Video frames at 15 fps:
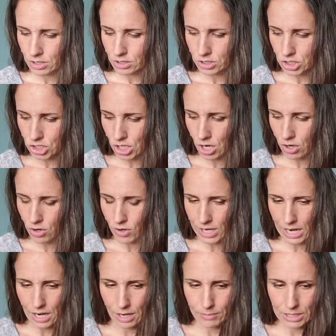So,
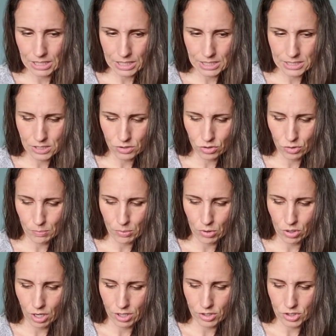okay, I'm going to continue to pull
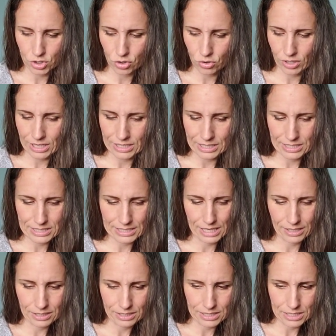cards and create and
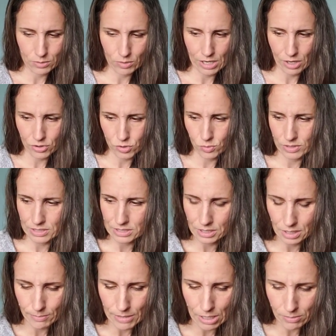extend and see what else wants to
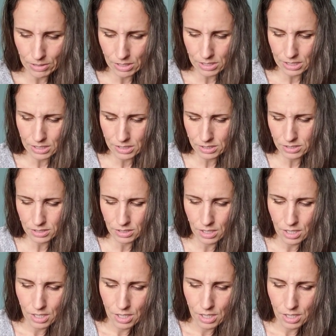come out about this.